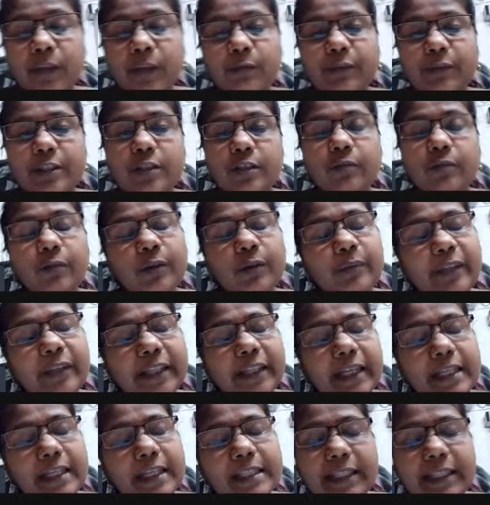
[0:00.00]
First of all, we
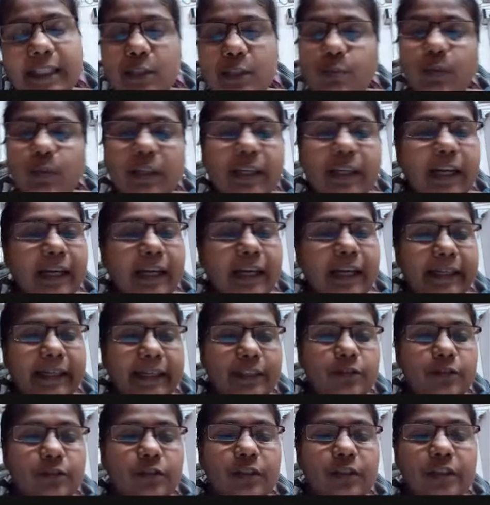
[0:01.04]
can say it will
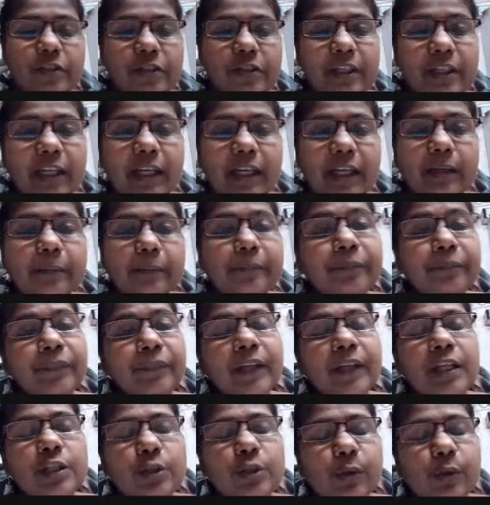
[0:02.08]
conduct, isn't it?
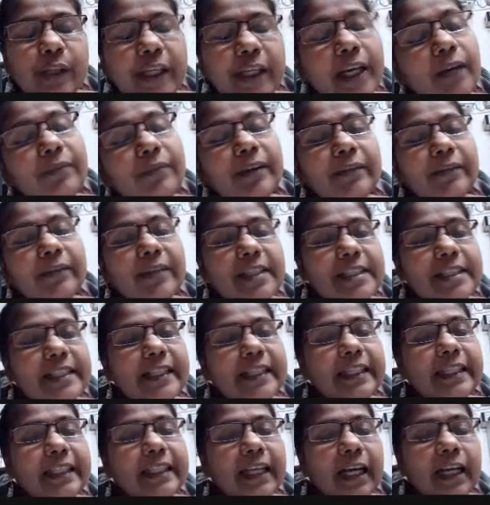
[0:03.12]
So here we will
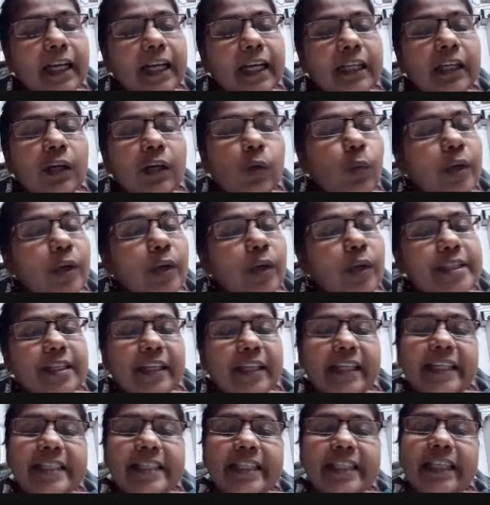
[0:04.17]
see that what is the
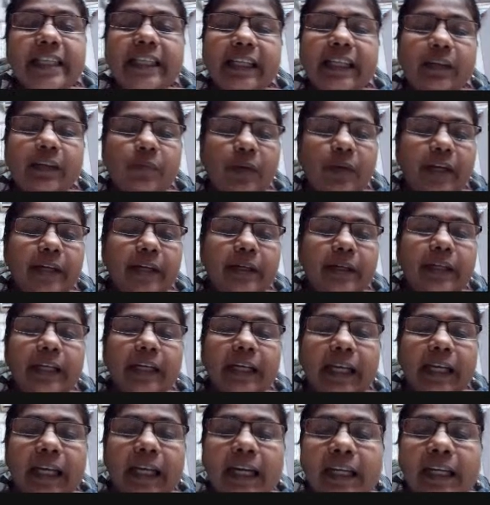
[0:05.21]
reason given.
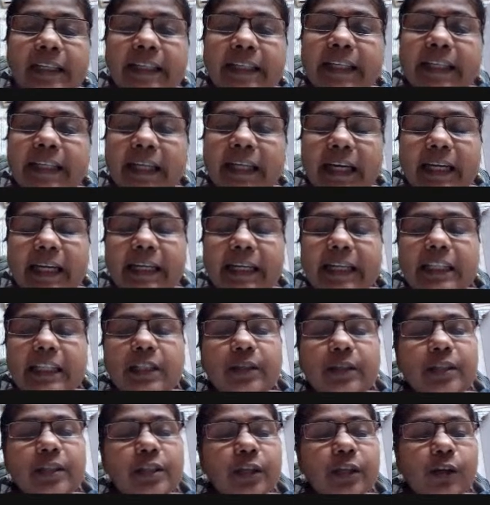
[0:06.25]
Electric
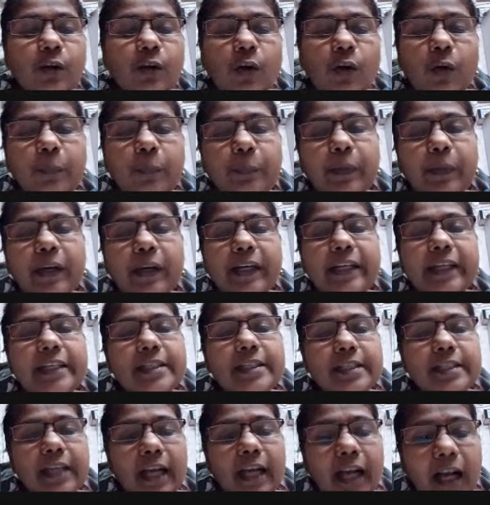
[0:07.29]
conductivity copper
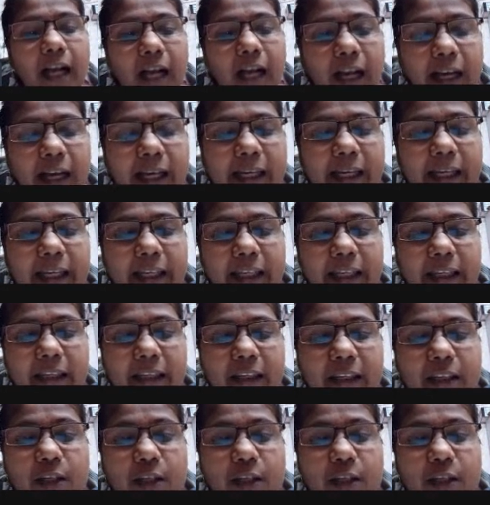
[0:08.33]
is high.